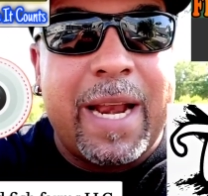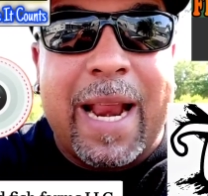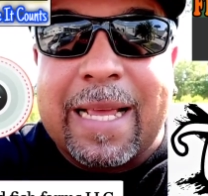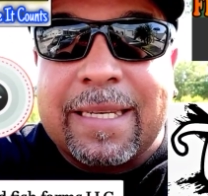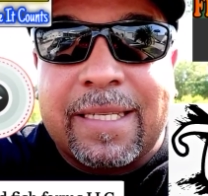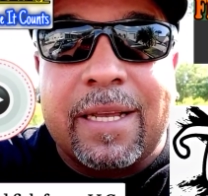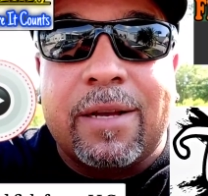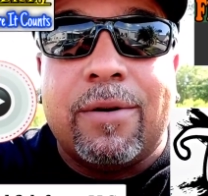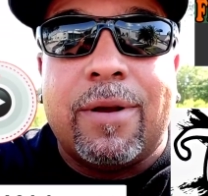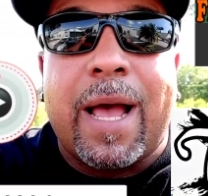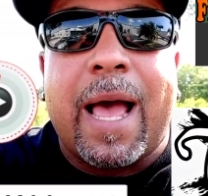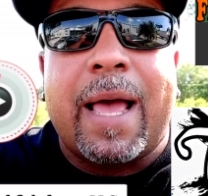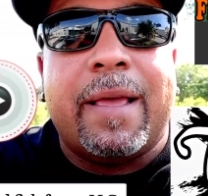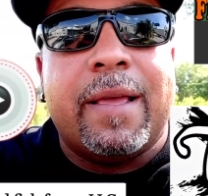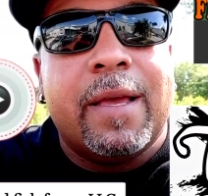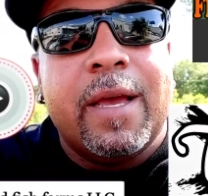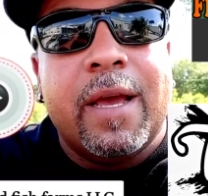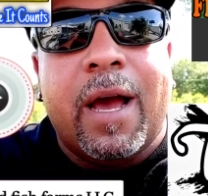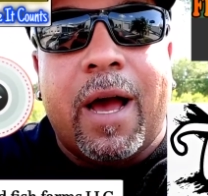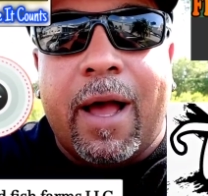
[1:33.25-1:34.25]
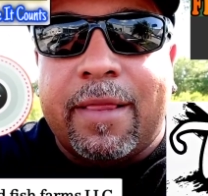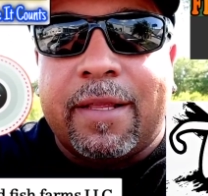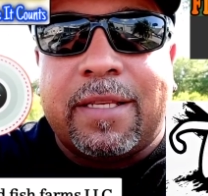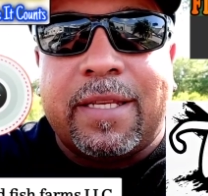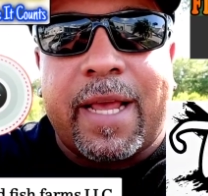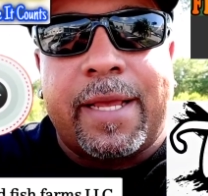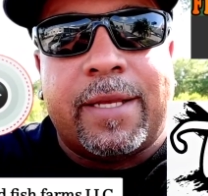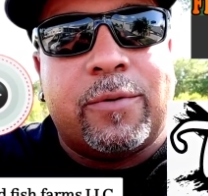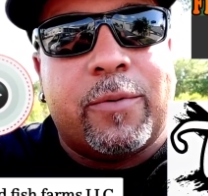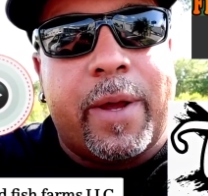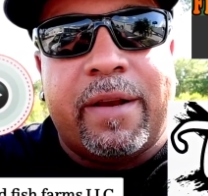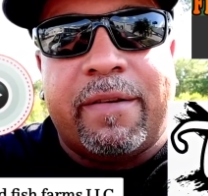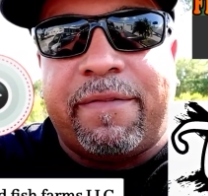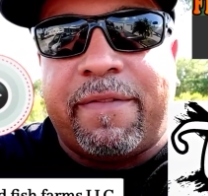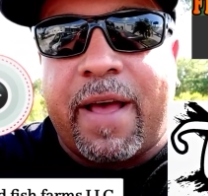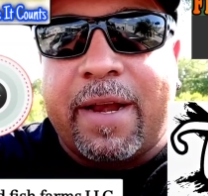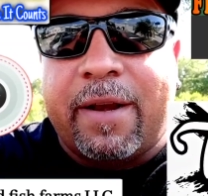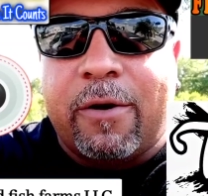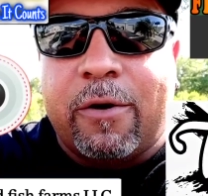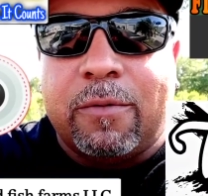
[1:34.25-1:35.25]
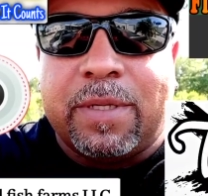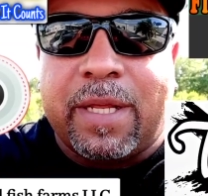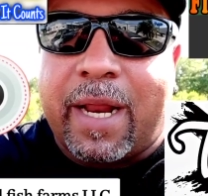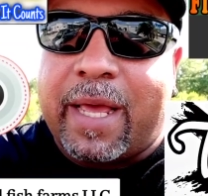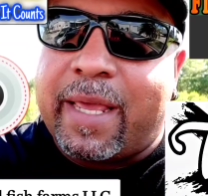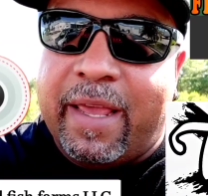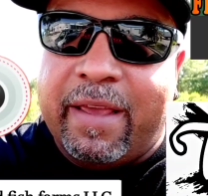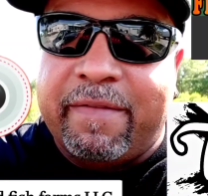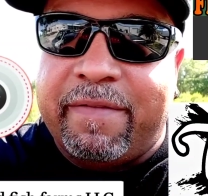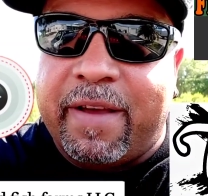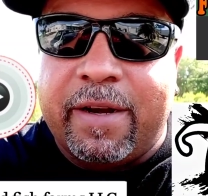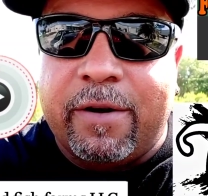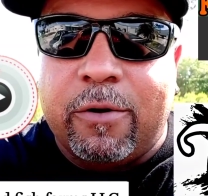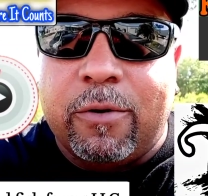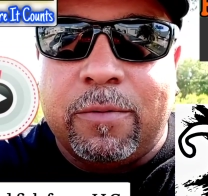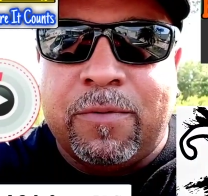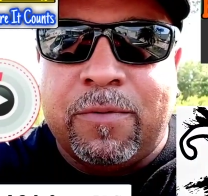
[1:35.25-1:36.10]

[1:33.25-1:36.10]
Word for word: to. And I still got other tanks waiting to find homes that I can't find